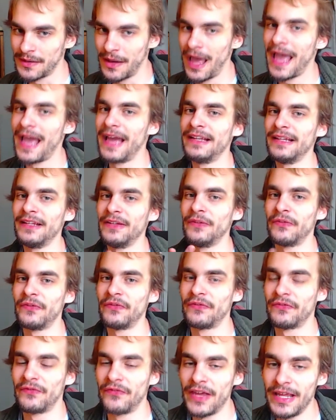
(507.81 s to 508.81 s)
any
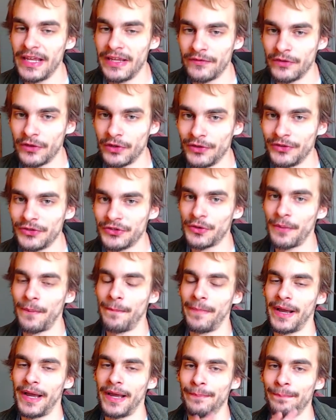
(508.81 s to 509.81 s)
favors
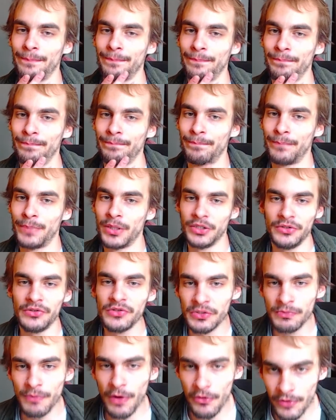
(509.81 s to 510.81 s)
by putting
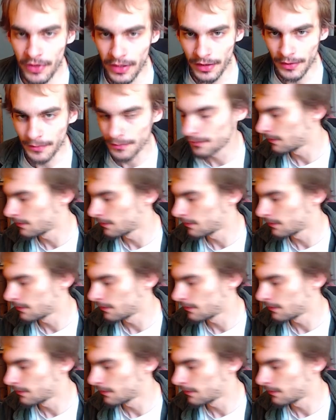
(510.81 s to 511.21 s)
smoke in them.